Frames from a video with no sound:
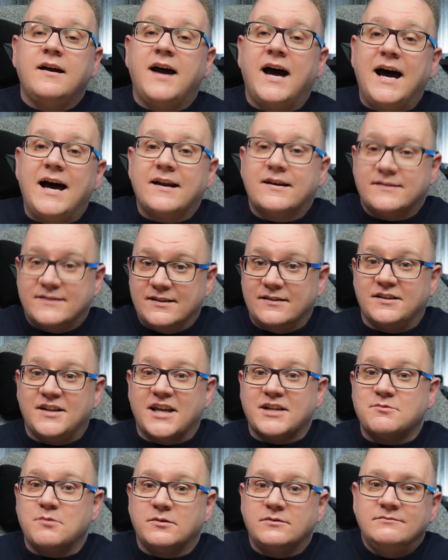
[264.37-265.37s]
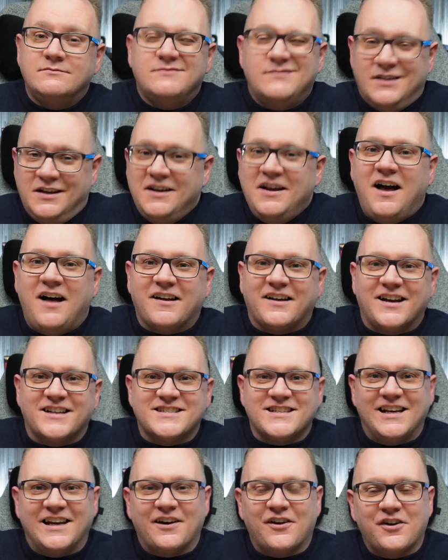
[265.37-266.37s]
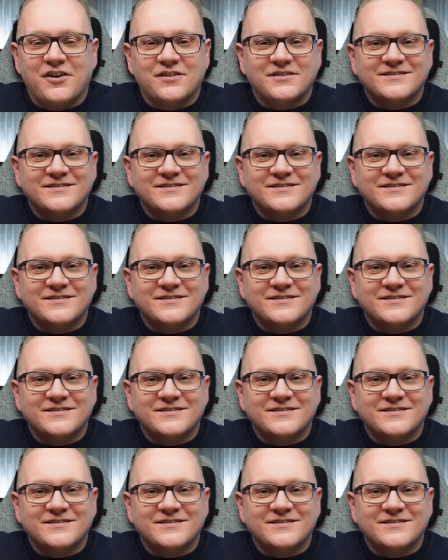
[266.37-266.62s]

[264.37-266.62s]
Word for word: And until the next one, I'll catch you later.